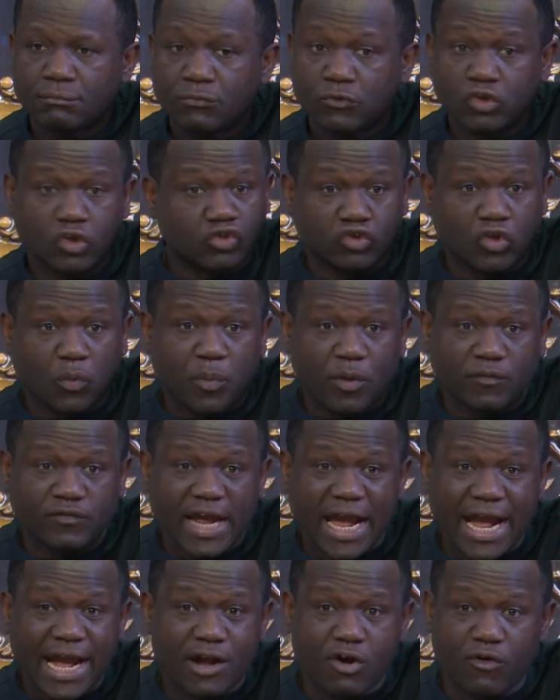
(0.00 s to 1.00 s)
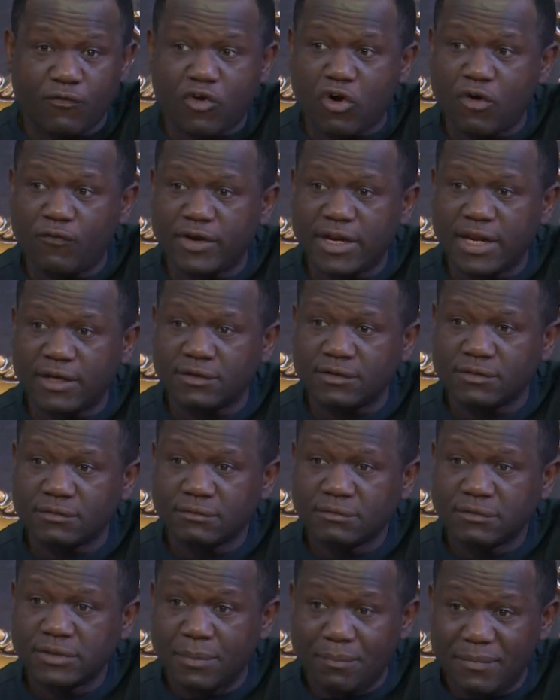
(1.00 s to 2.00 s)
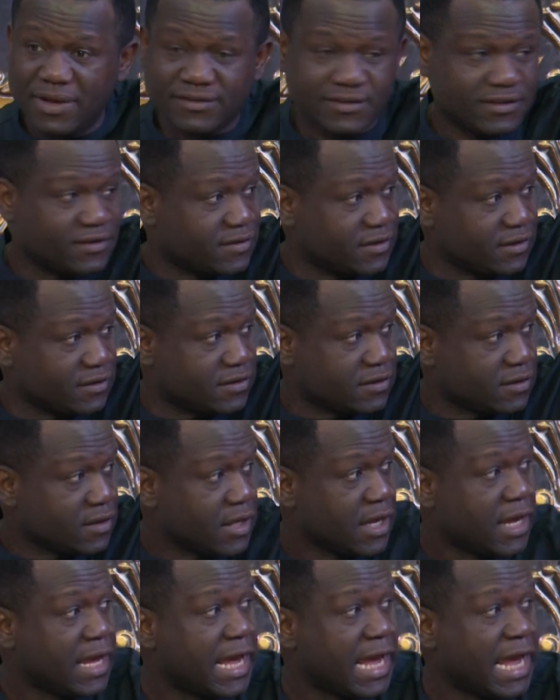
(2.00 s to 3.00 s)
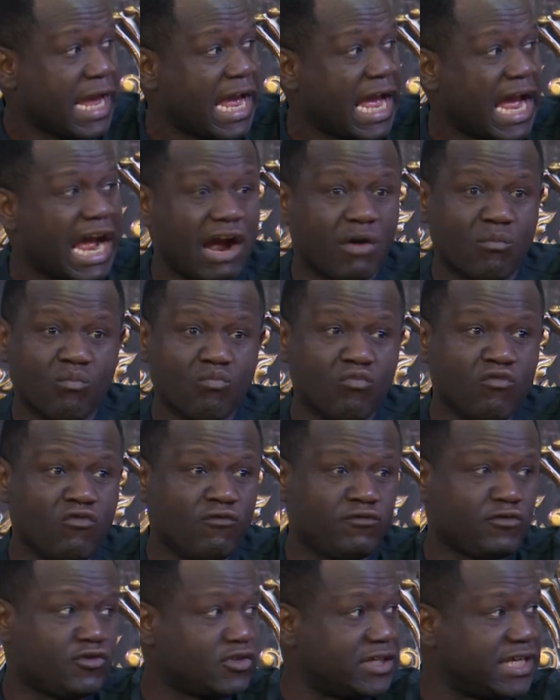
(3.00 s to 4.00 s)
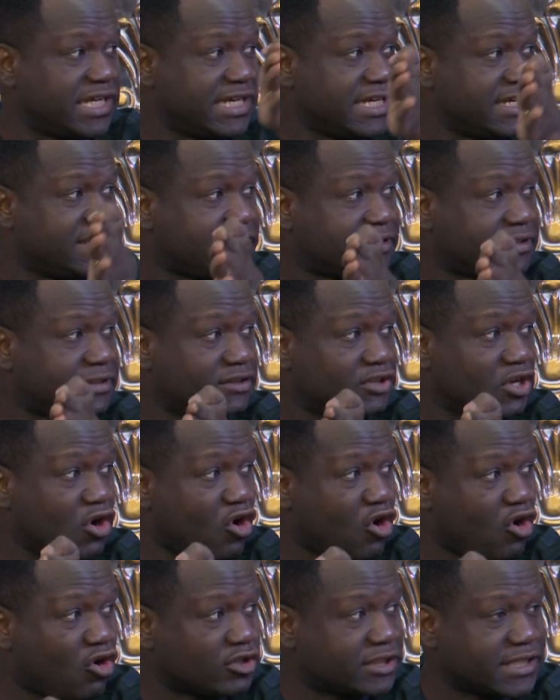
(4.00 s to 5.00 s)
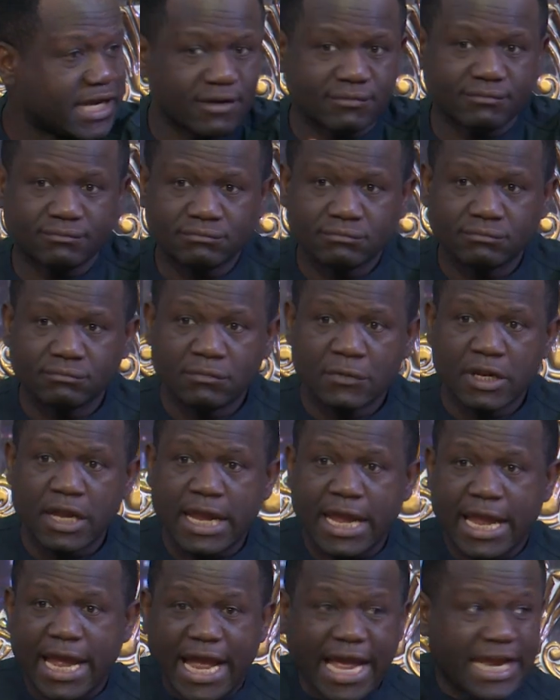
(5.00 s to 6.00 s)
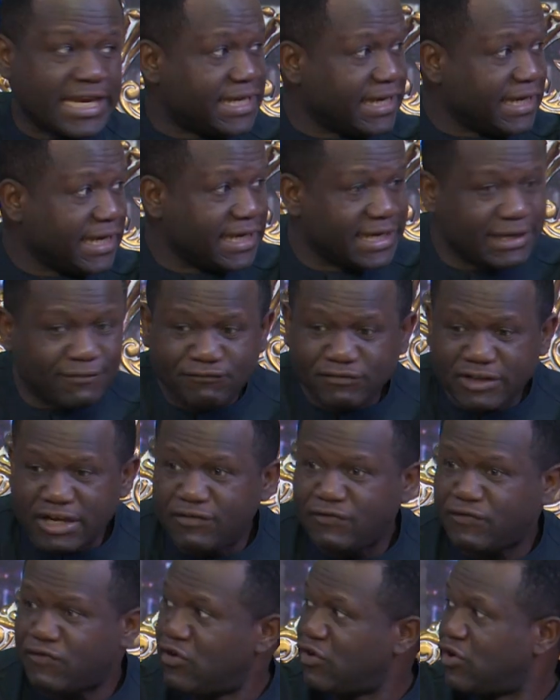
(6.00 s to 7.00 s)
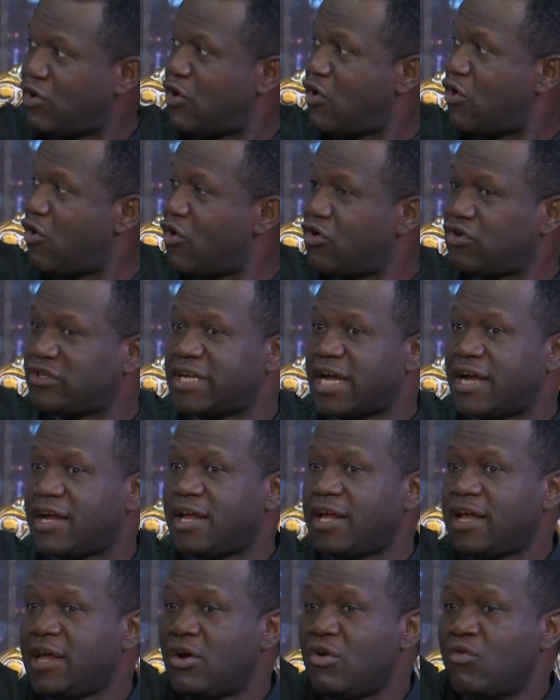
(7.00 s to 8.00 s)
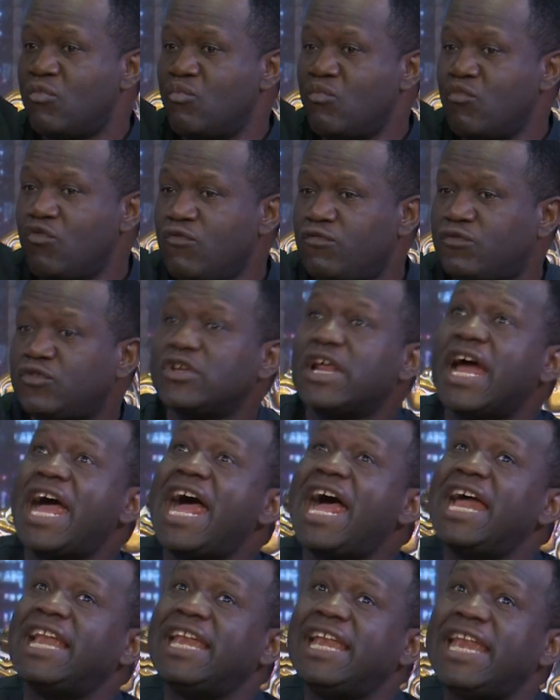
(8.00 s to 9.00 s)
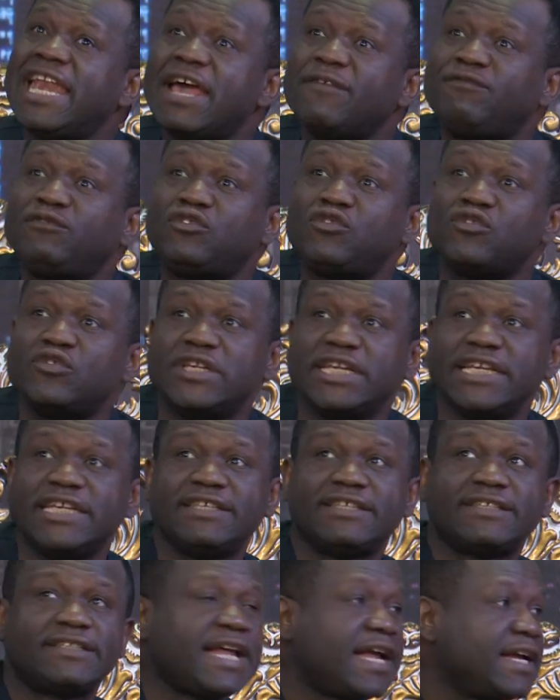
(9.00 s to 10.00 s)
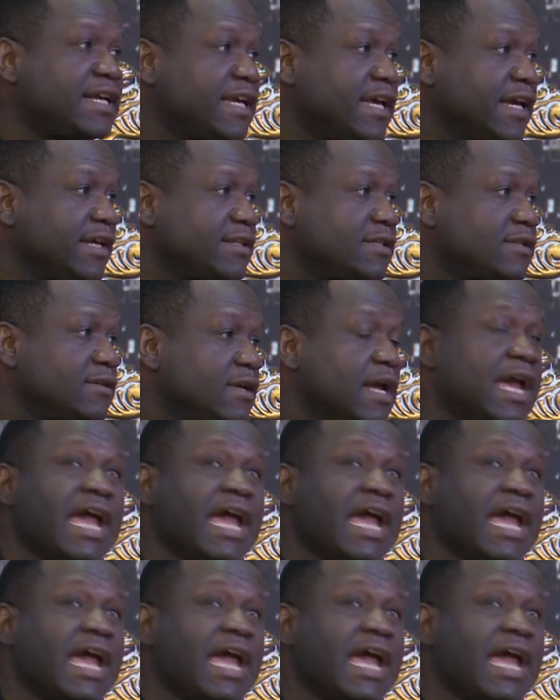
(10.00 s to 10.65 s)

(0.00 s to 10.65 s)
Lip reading: the top of the Ark of Covenant, the mercy seat, and moved to the east, the altar. And he lifted from the altar, moved to the, and left through the eastern gate,